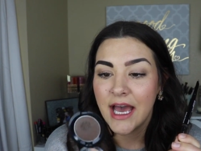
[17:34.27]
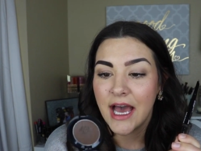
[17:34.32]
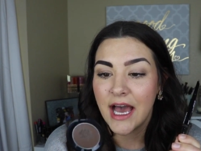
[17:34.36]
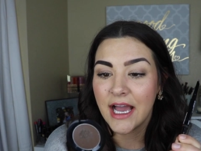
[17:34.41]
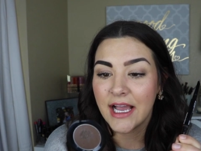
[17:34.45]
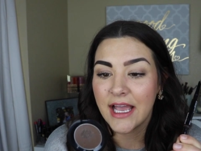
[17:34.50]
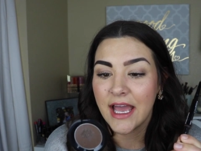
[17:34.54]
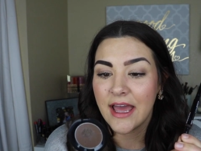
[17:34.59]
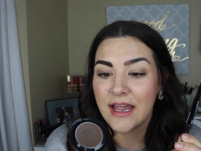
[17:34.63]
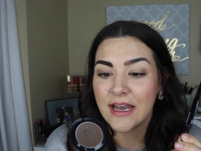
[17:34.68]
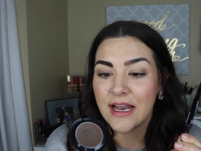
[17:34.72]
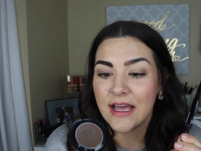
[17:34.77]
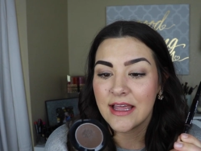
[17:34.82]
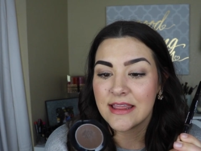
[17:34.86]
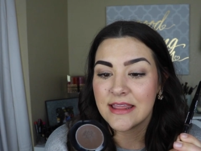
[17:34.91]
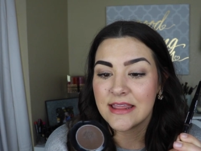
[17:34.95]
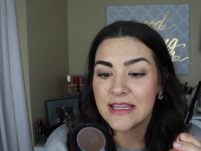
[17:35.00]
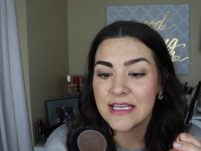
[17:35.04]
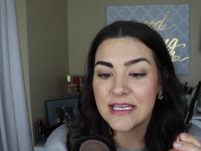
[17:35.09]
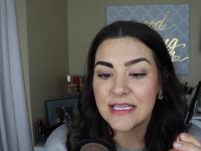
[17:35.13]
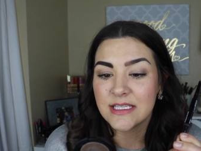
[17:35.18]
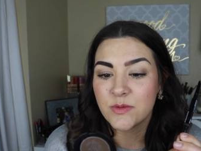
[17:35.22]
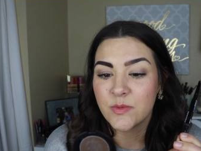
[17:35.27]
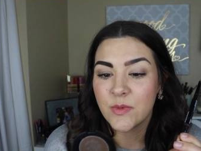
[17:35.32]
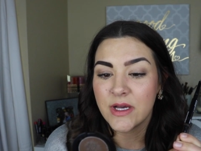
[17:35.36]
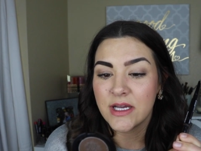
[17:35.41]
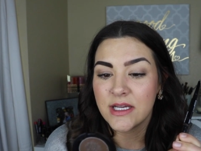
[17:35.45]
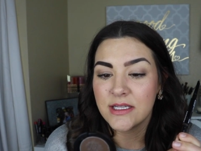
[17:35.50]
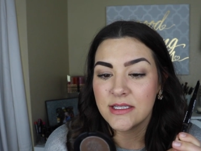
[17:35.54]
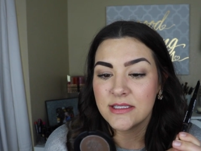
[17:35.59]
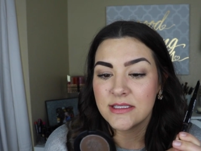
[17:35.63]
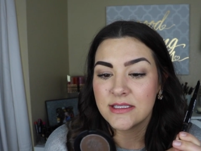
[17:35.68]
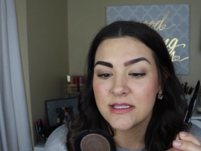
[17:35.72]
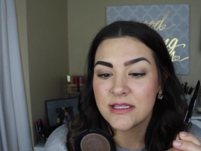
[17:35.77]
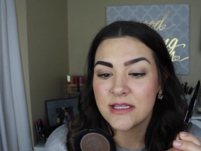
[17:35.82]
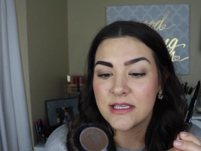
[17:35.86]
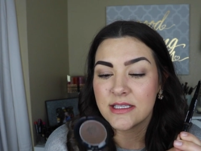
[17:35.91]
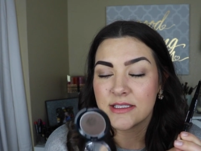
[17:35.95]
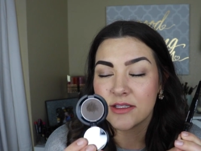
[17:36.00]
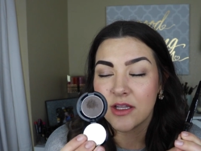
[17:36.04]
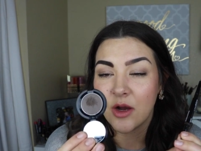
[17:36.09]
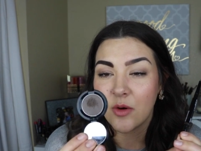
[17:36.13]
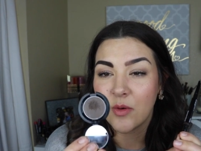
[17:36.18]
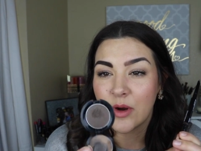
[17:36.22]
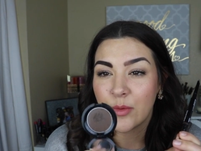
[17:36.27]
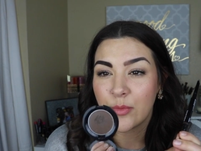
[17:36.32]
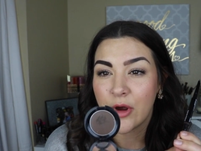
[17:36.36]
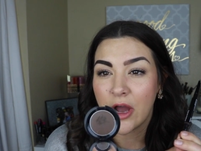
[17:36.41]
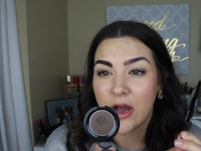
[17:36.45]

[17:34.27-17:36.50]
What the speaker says: Again, these ones, these Longwear